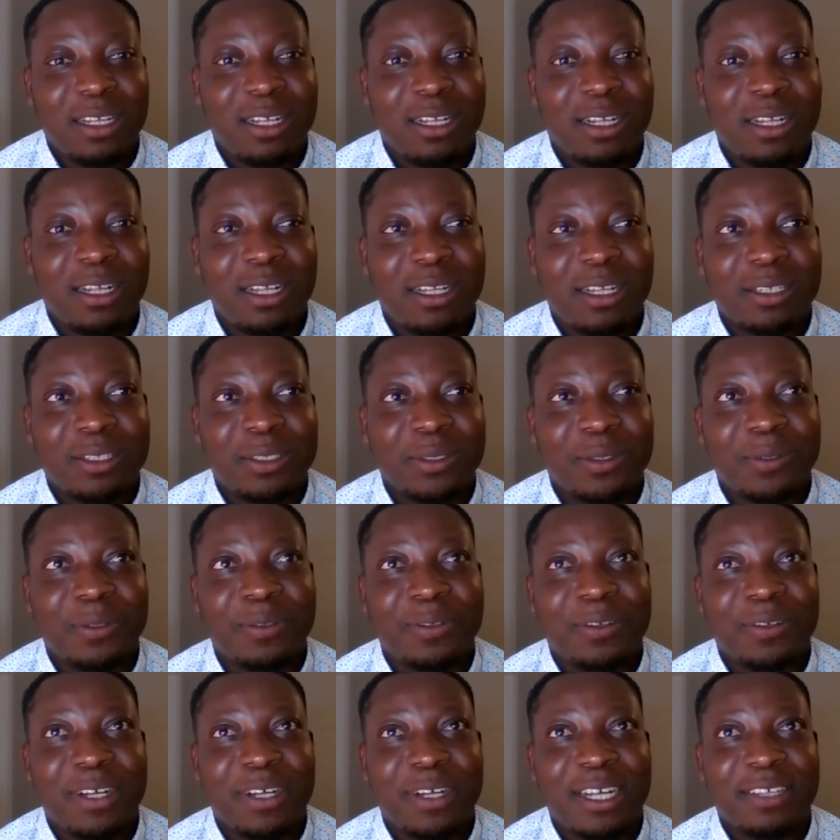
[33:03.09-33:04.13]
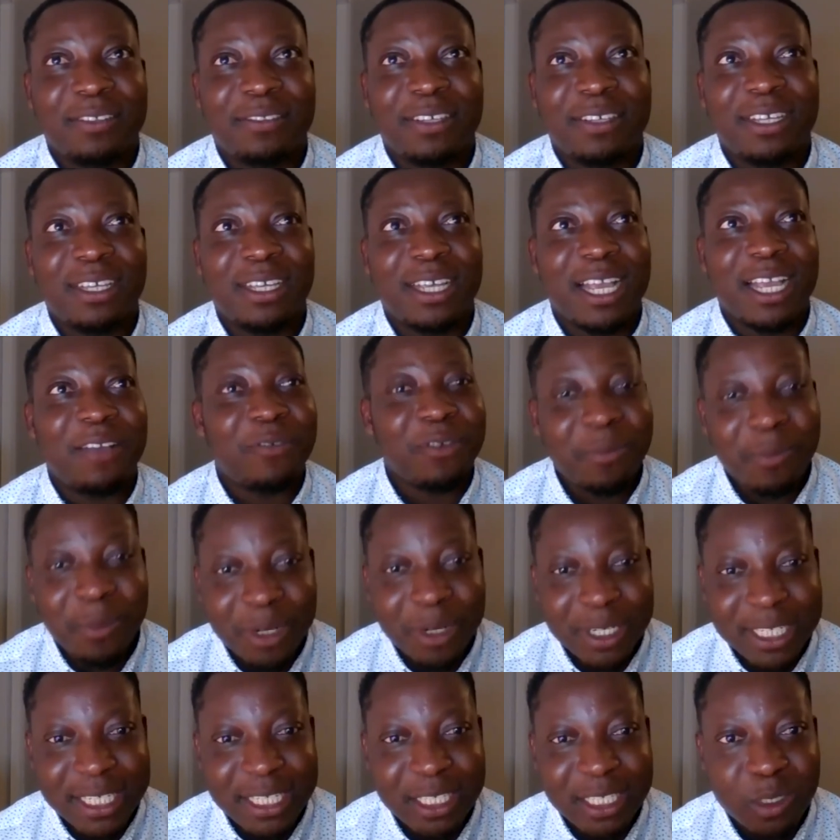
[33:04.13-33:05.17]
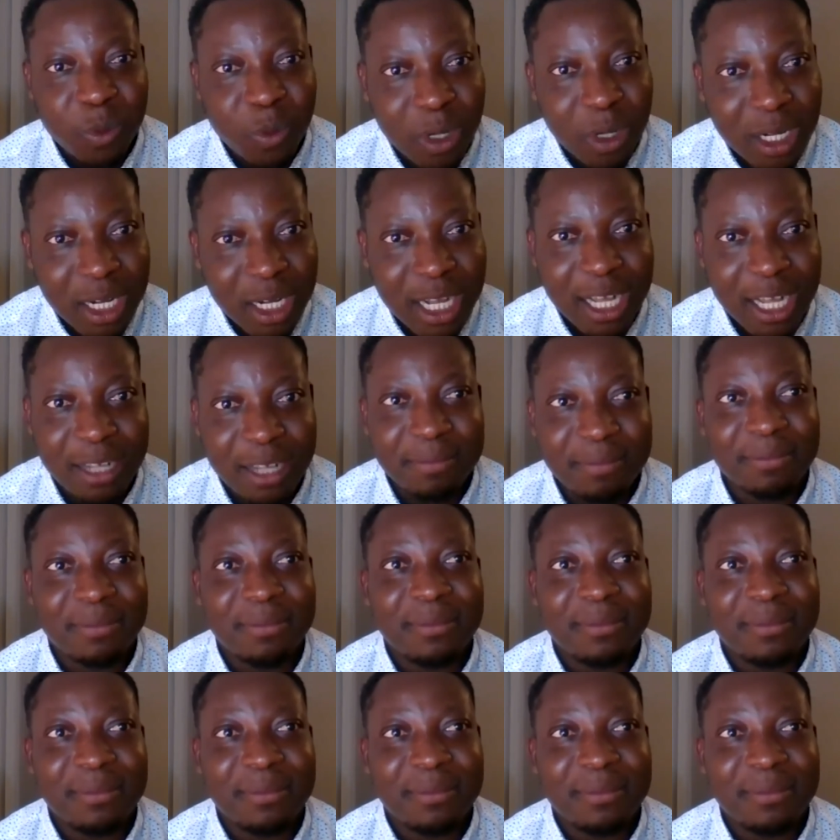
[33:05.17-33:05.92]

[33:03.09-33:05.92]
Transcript: So I think everybody is welcome.